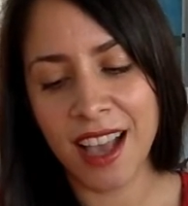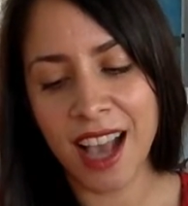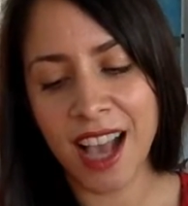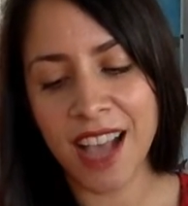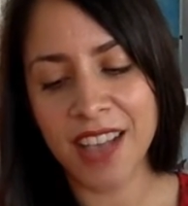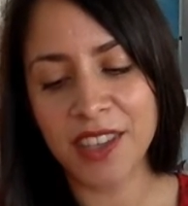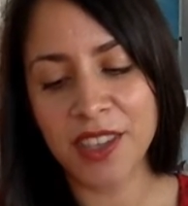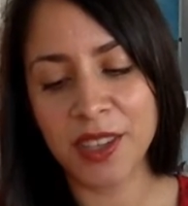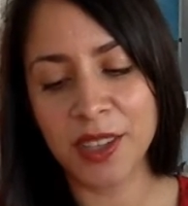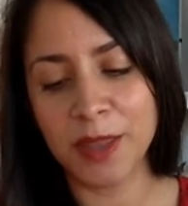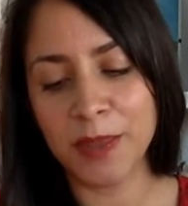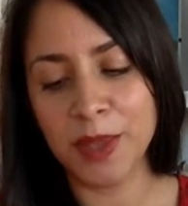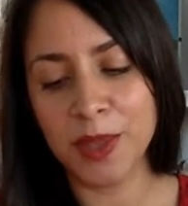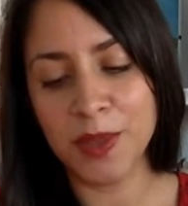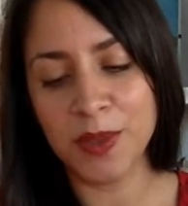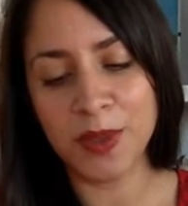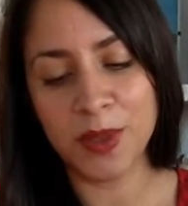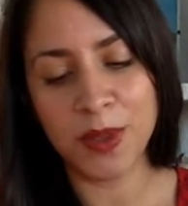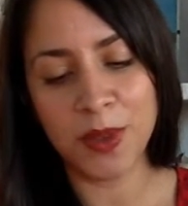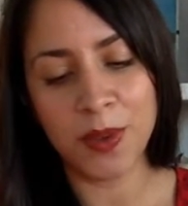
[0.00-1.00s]
I shall
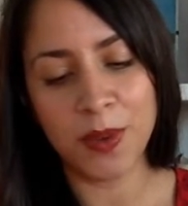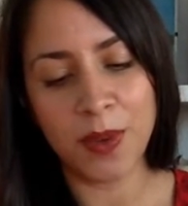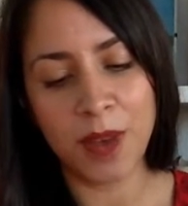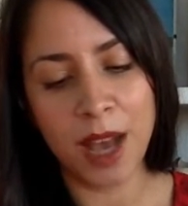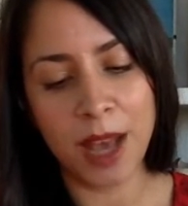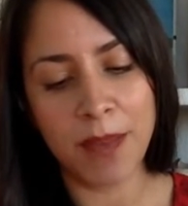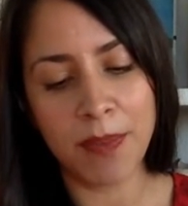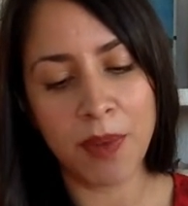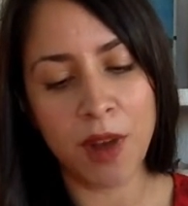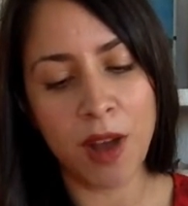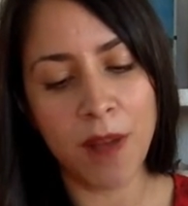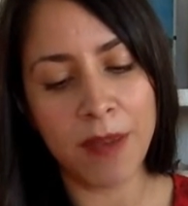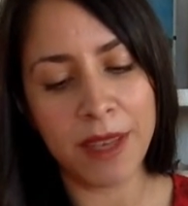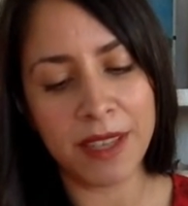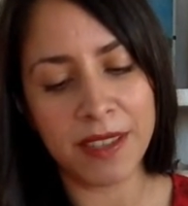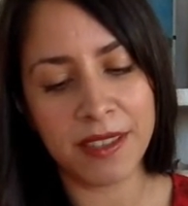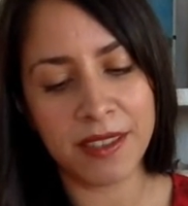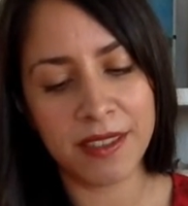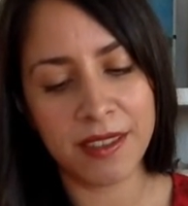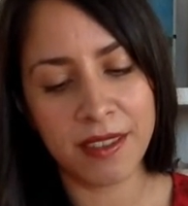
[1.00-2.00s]
amuse you, I
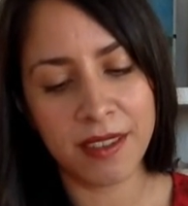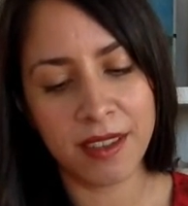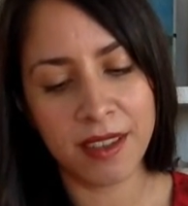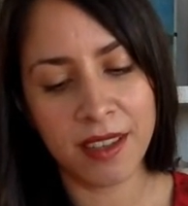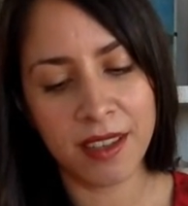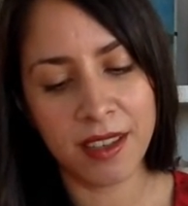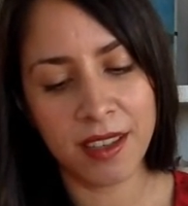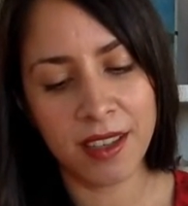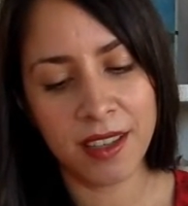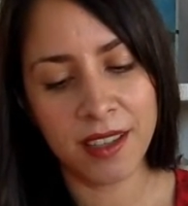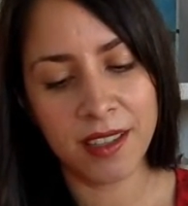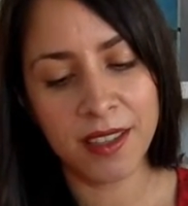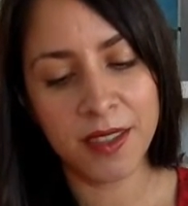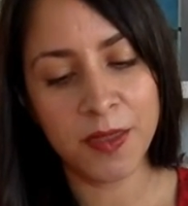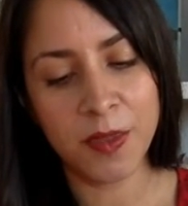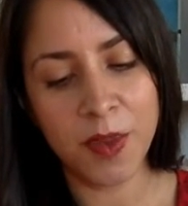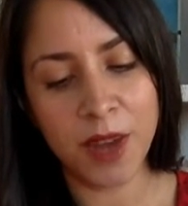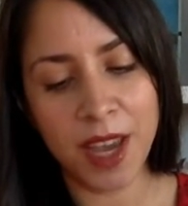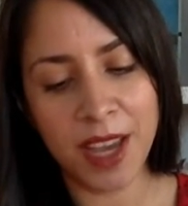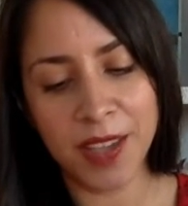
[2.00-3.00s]
promise.
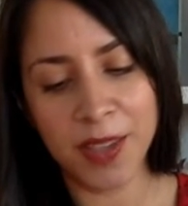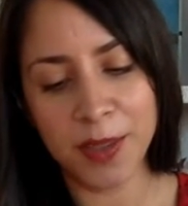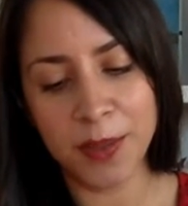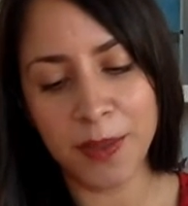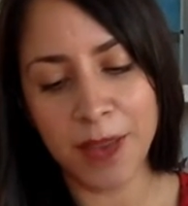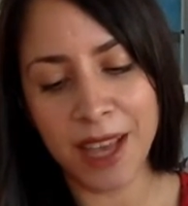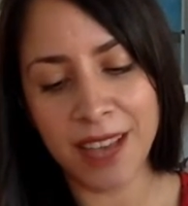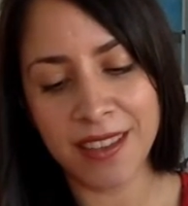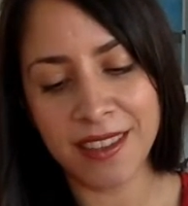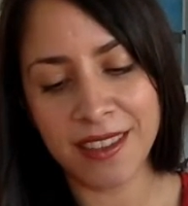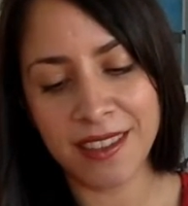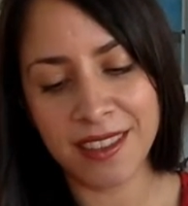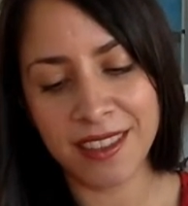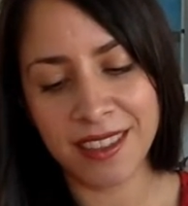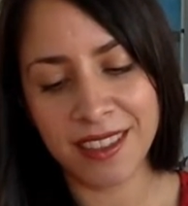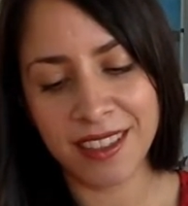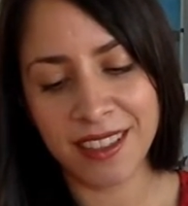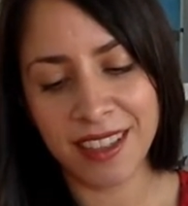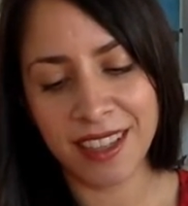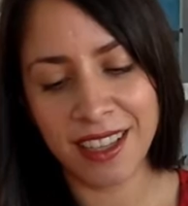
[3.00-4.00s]
'Tis what I do best.
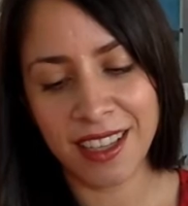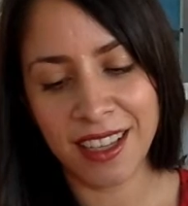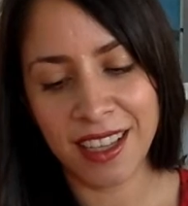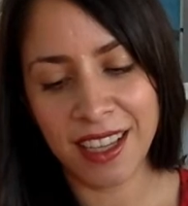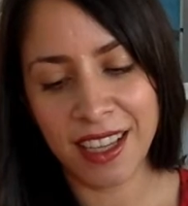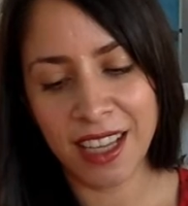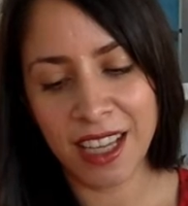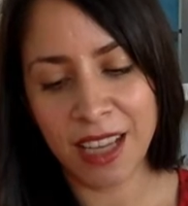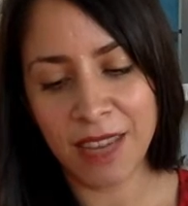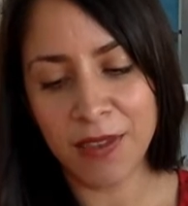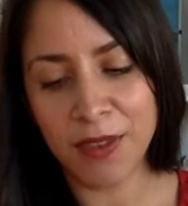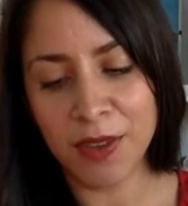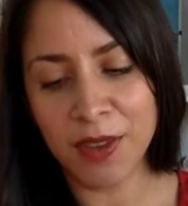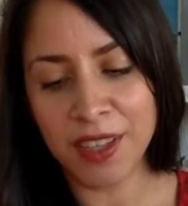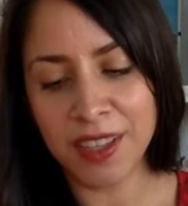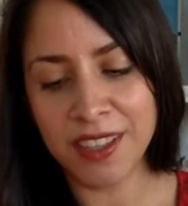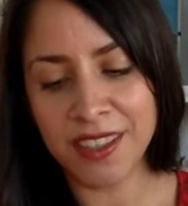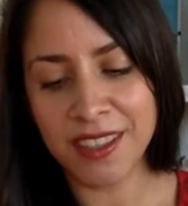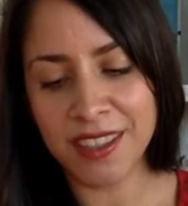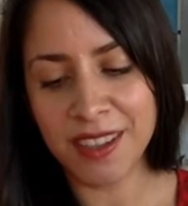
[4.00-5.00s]
If you
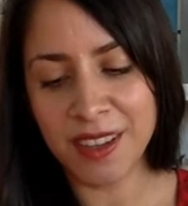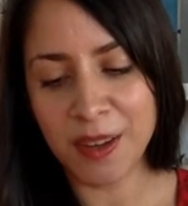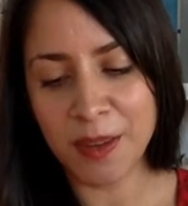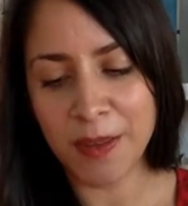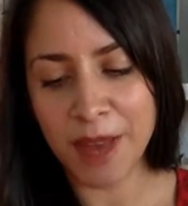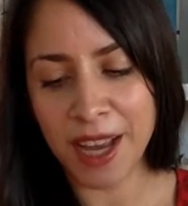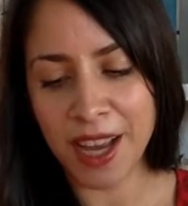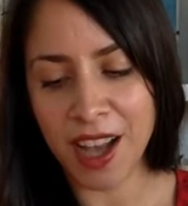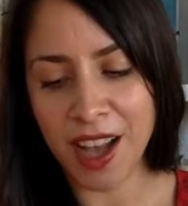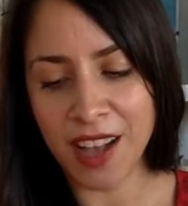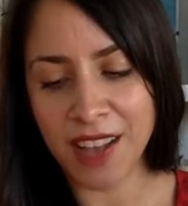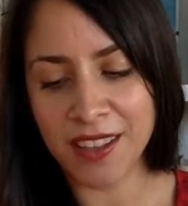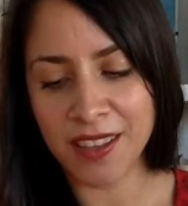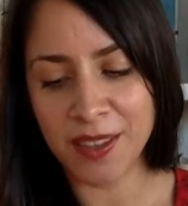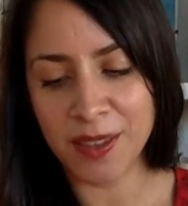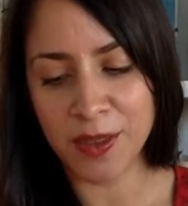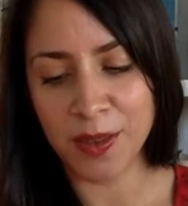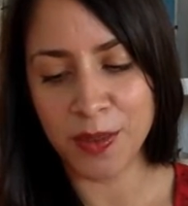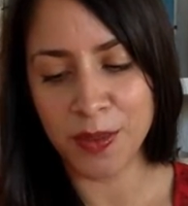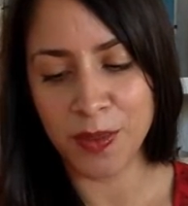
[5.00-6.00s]
consider my
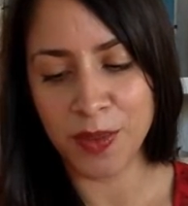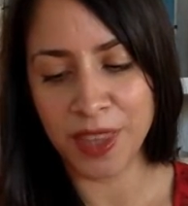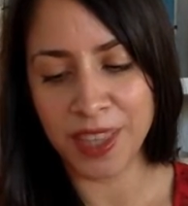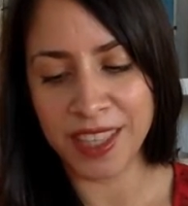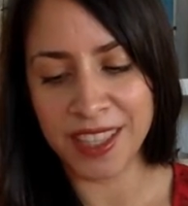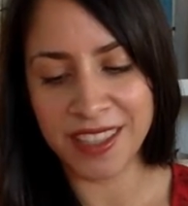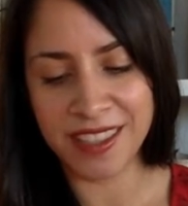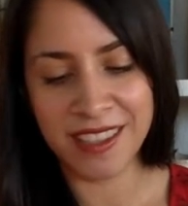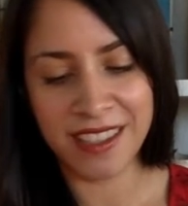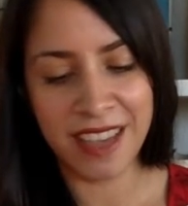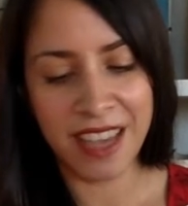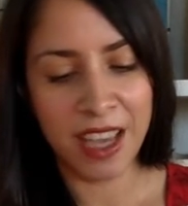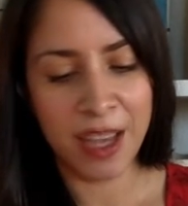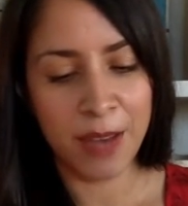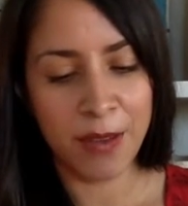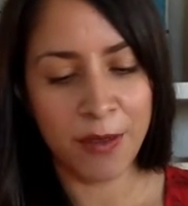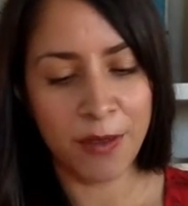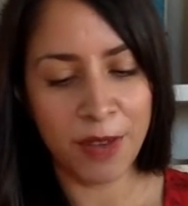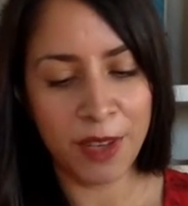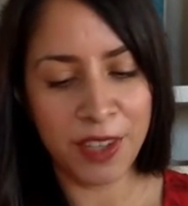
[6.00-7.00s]
costume with its
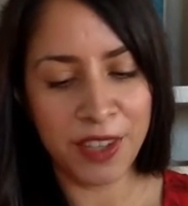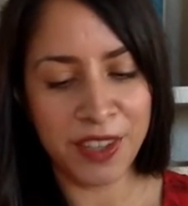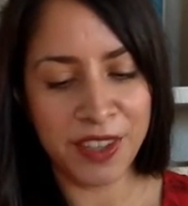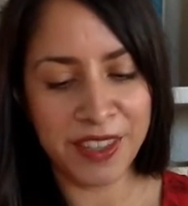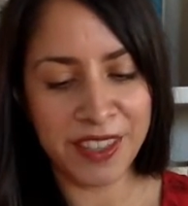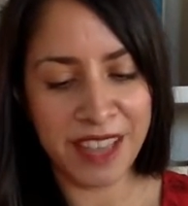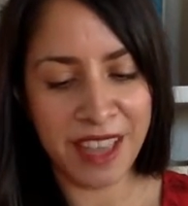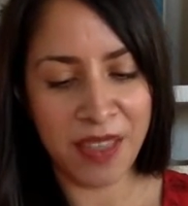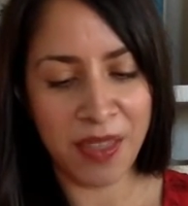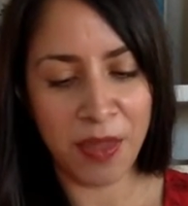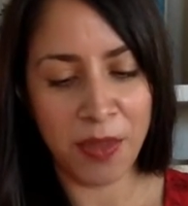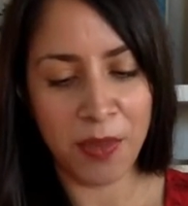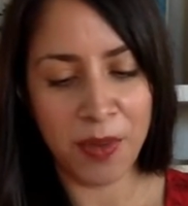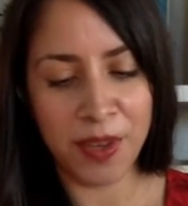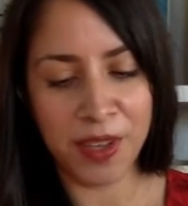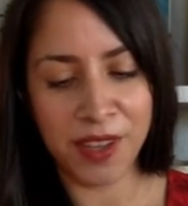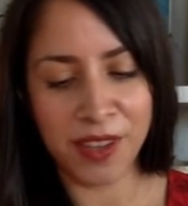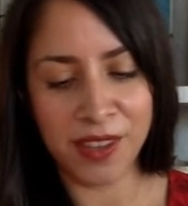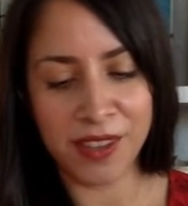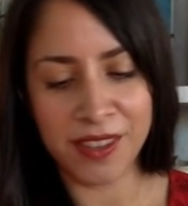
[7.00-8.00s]
frills and
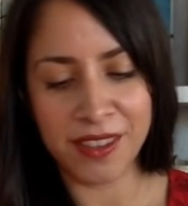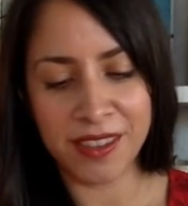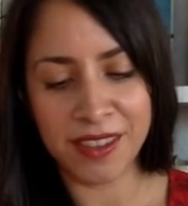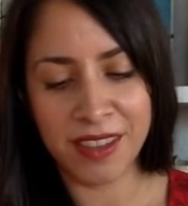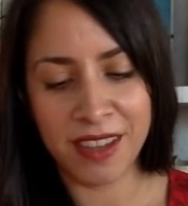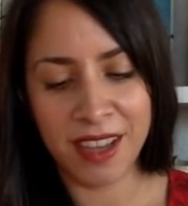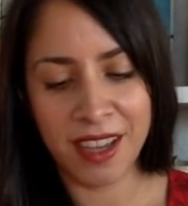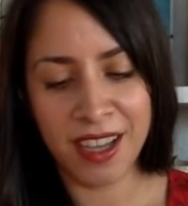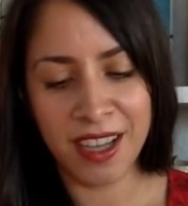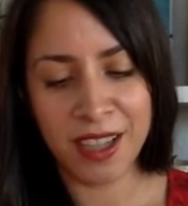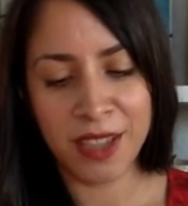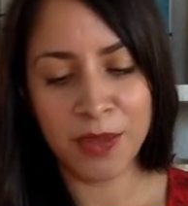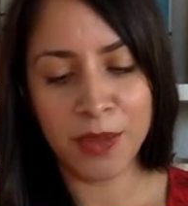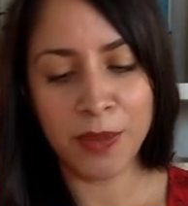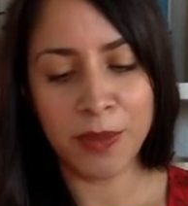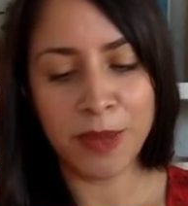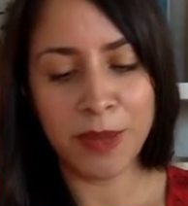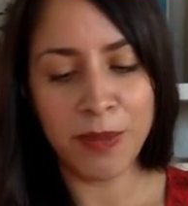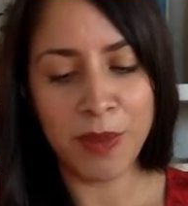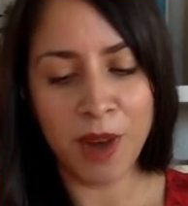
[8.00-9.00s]
thrills,
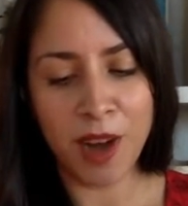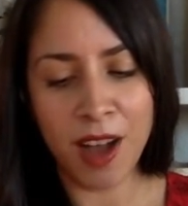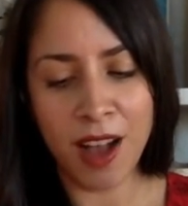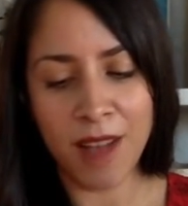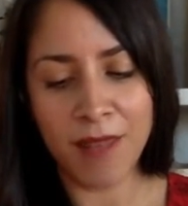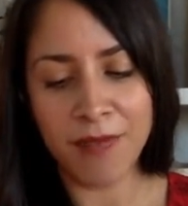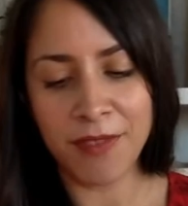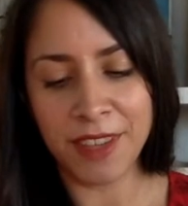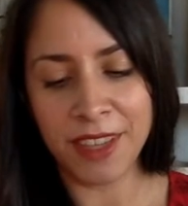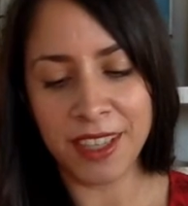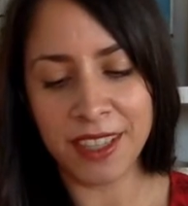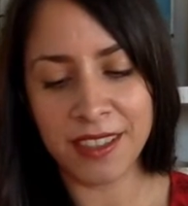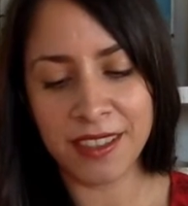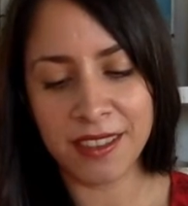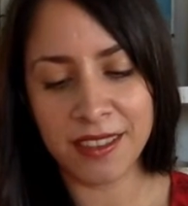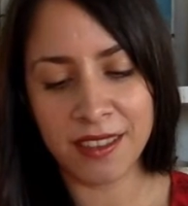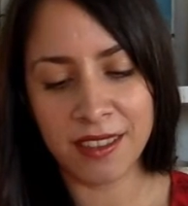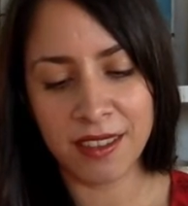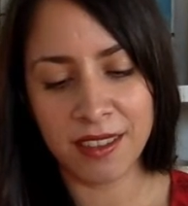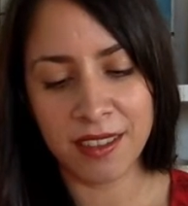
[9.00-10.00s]
'twill be more
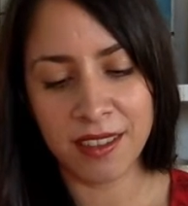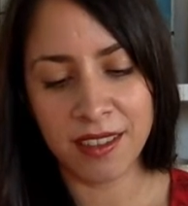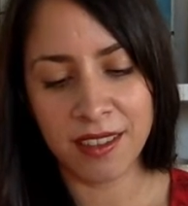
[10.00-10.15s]
obvious.